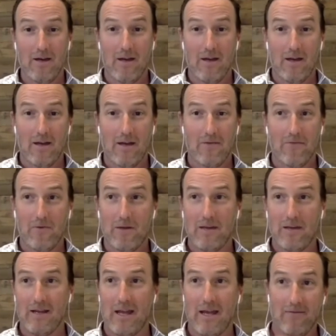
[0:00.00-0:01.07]
If we can
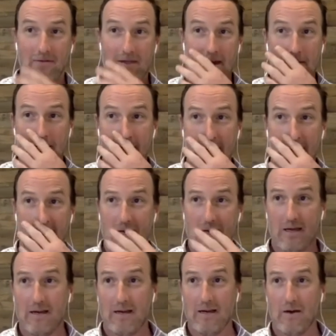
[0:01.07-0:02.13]
have that
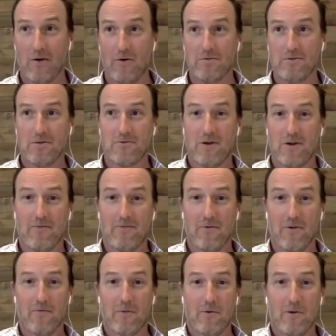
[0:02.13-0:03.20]
on screen for
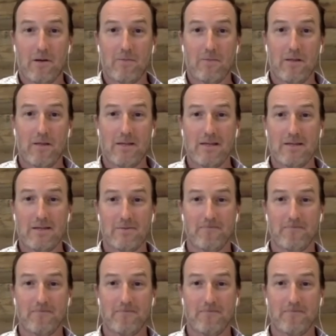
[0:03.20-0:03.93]
everybody, please.